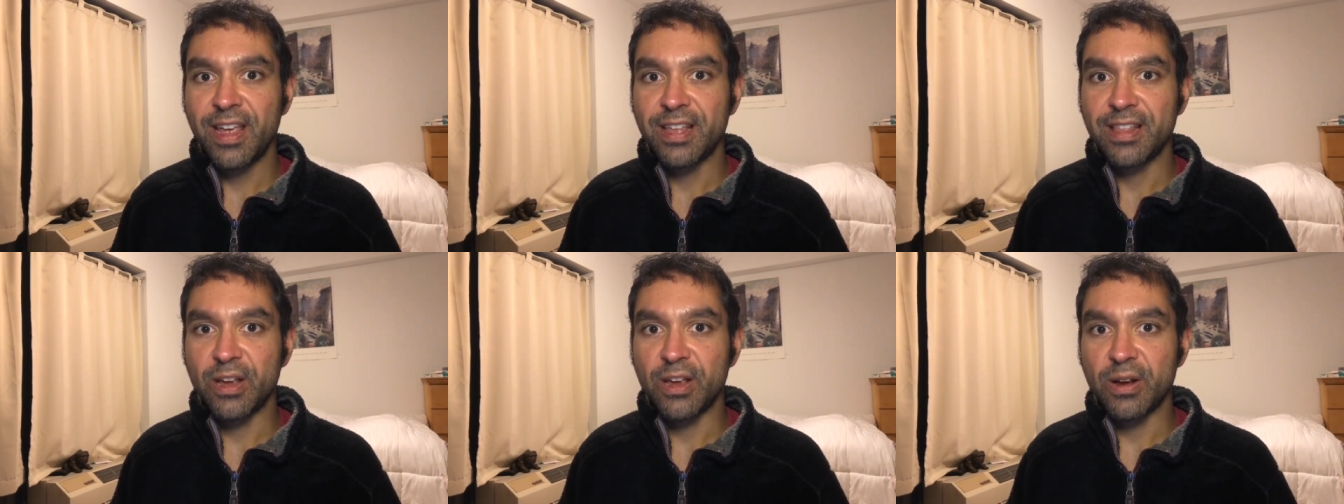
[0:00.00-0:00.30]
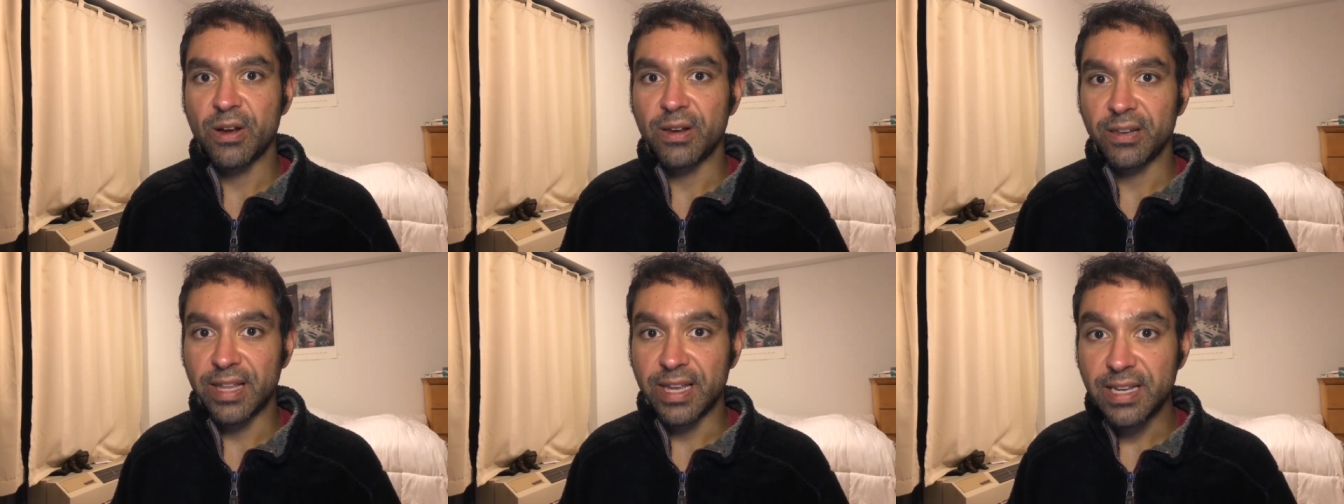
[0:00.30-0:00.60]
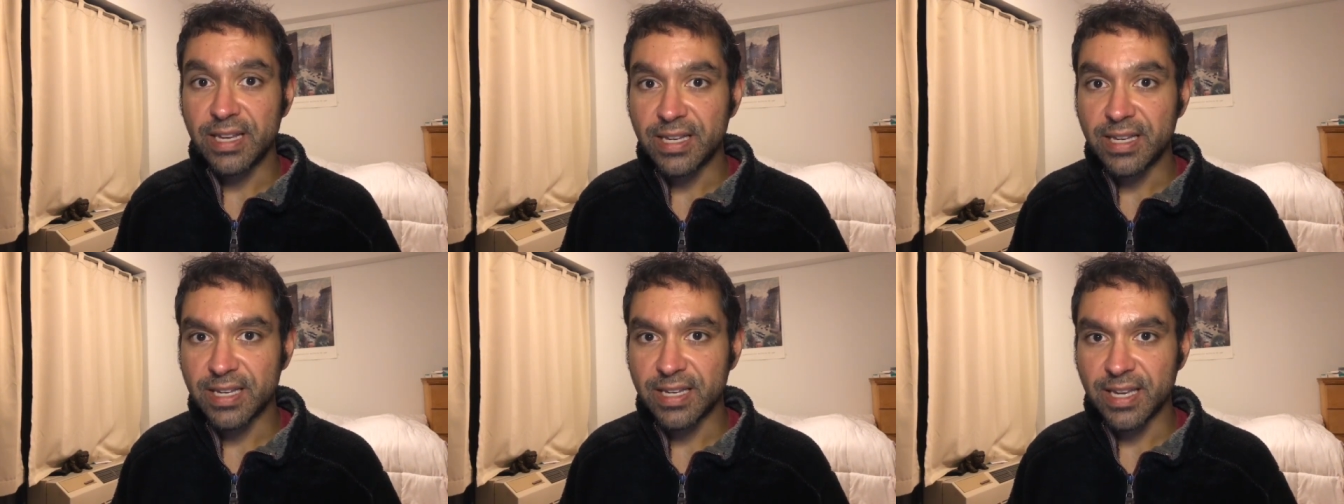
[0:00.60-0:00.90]
They are
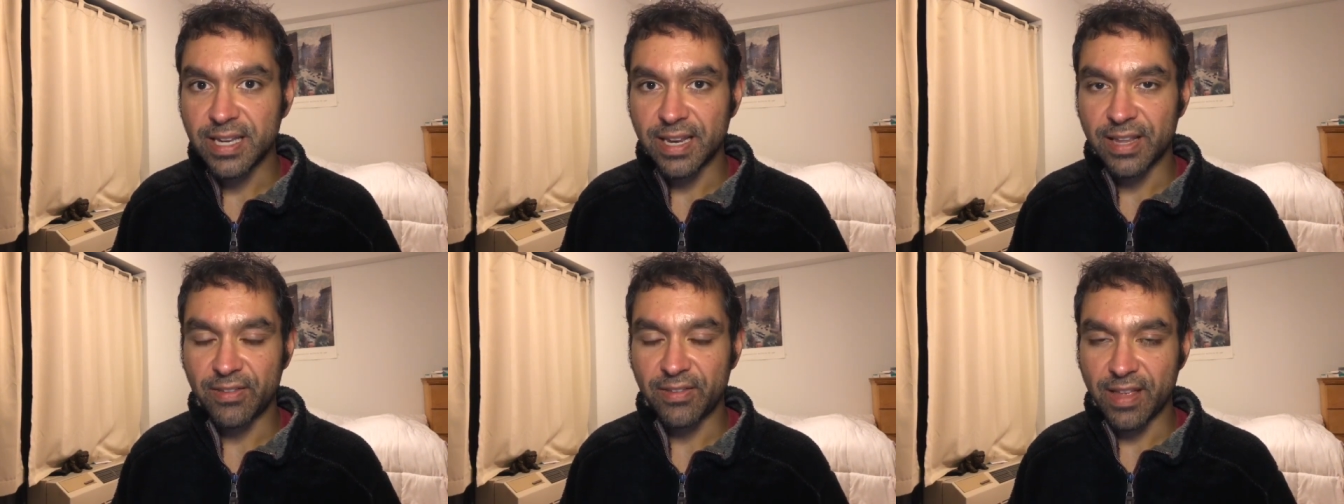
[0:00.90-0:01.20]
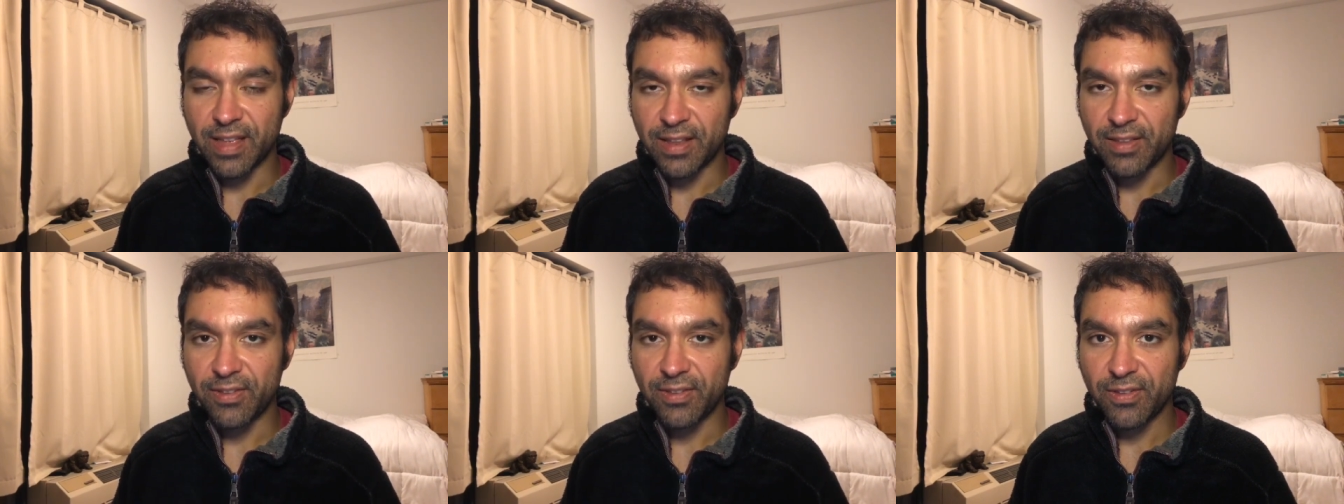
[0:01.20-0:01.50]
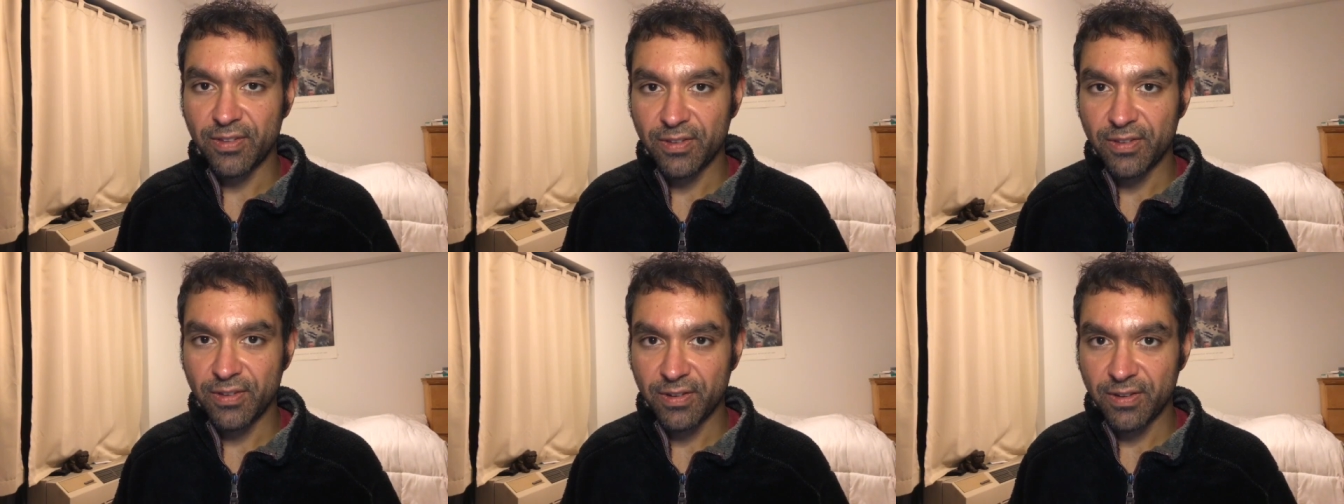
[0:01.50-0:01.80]
linked, in a sense,
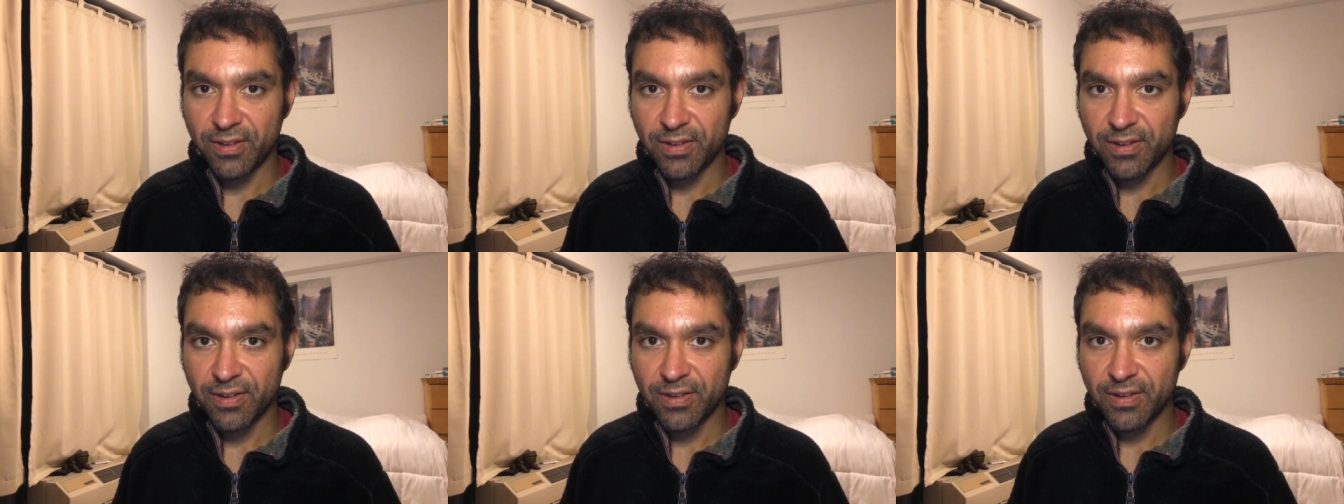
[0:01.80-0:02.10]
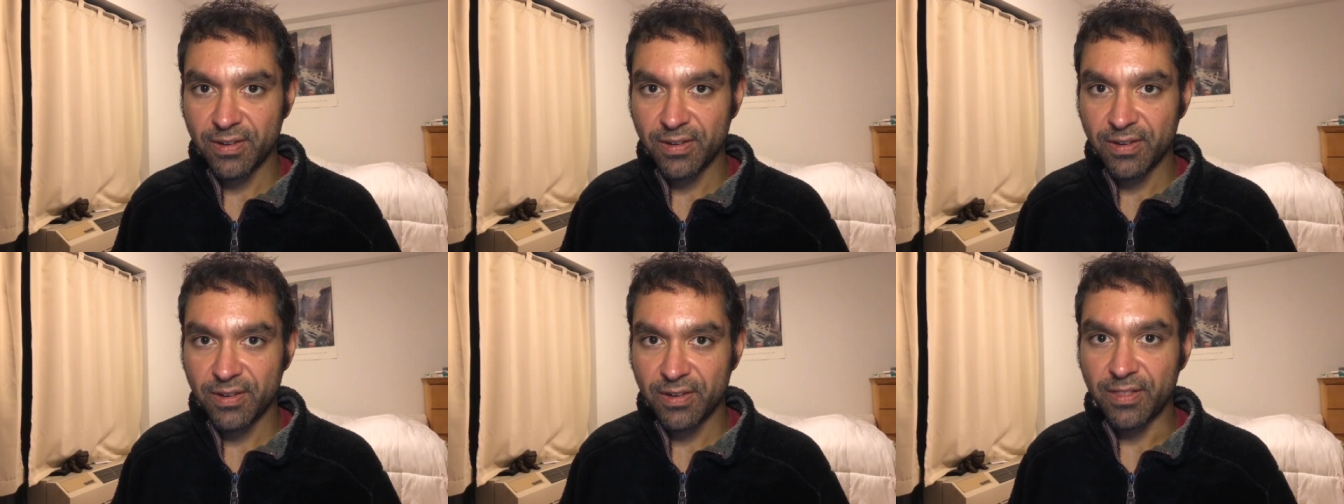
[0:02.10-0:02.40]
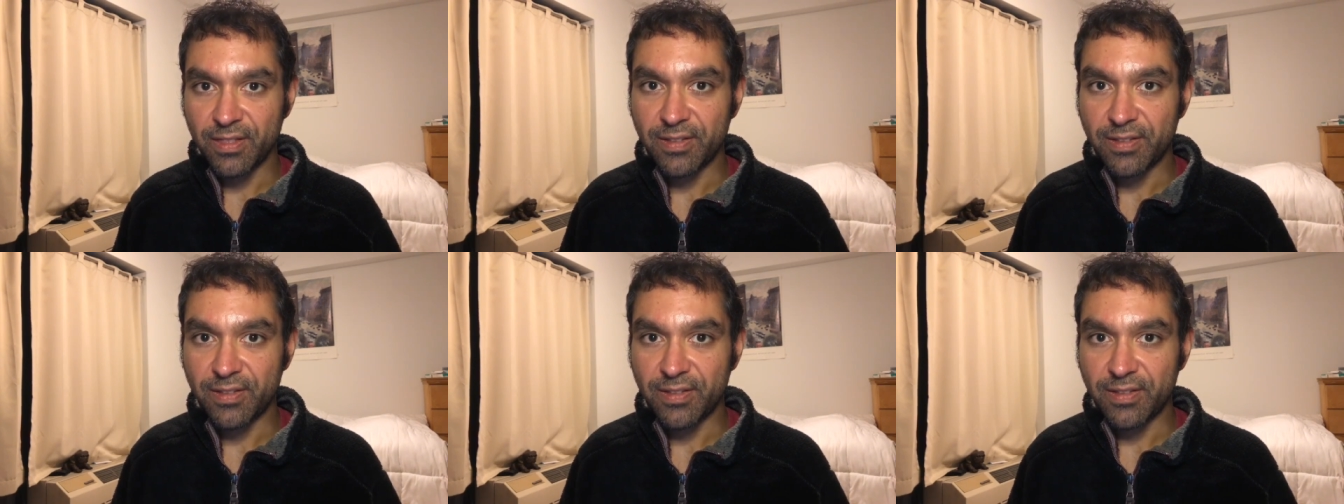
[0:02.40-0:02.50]
to